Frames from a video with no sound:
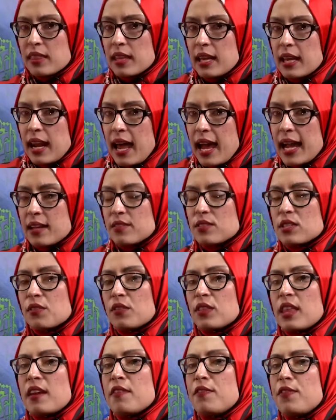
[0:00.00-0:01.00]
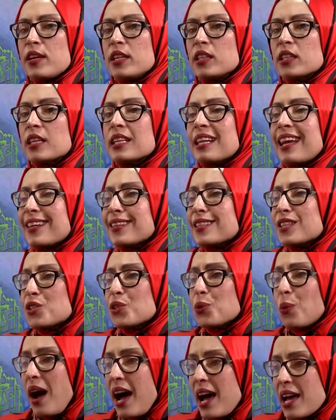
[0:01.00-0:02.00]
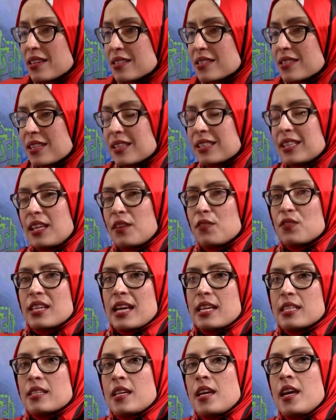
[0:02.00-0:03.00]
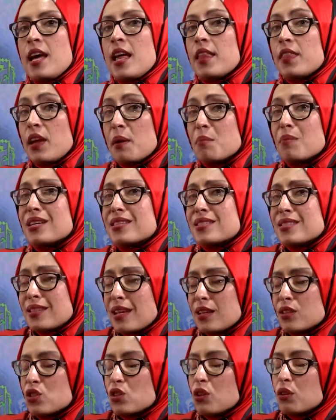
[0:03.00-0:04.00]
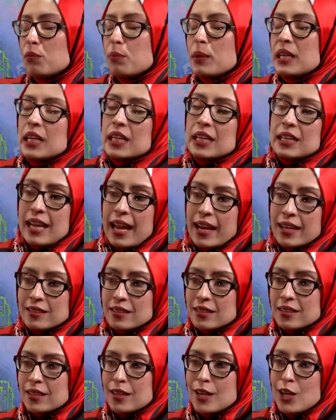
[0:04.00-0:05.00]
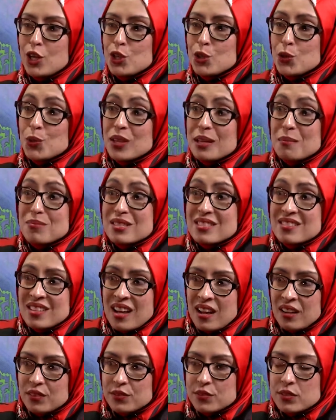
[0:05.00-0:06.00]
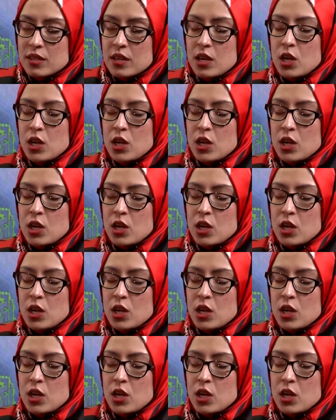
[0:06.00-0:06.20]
their lives, if they feel connected to us, it gives us them a sense of being connected to themselves.